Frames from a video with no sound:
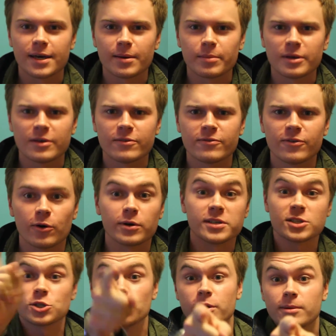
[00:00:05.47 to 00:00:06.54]
get me
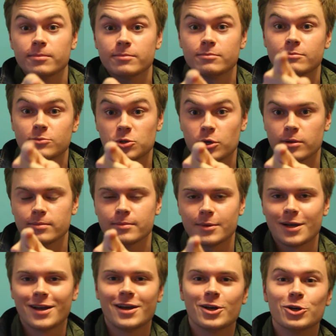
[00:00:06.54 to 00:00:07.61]
focused. Good, good.
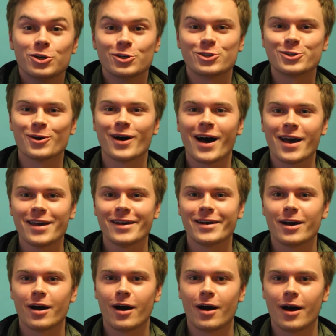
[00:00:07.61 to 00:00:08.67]
So hi,
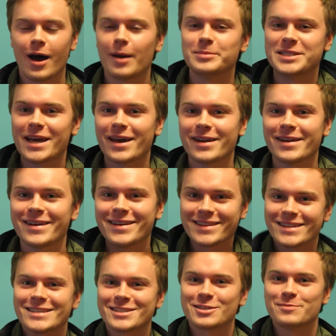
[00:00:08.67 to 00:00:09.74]
uh, I'm Dan.
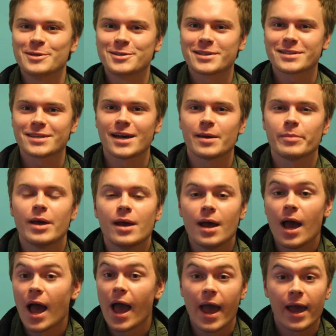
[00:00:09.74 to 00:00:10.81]
This is Music Time.
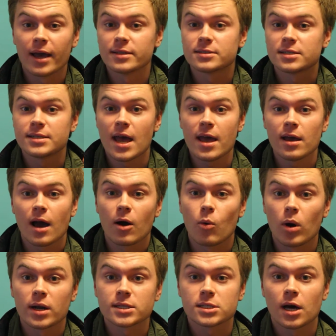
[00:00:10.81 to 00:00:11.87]
And today I
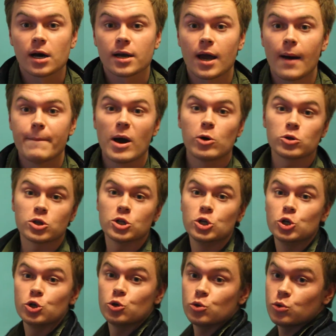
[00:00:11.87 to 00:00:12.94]
want to talk about the
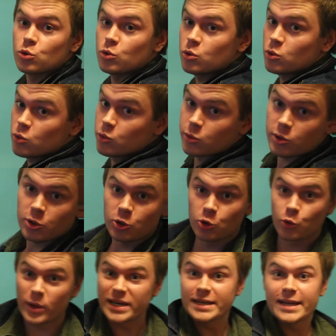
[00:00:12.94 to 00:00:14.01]
new
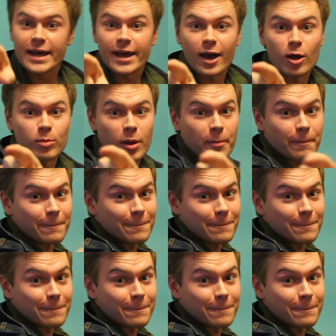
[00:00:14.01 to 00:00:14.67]
Green Day album.